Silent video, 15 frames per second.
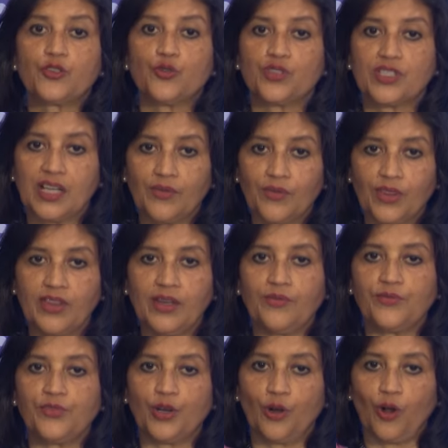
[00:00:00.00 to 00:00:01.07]
to stay with them
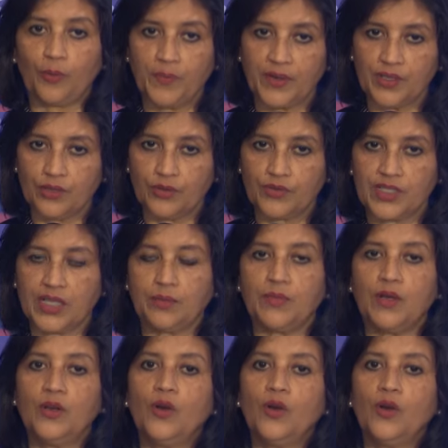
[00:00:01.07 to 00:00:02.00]
for a long period of time.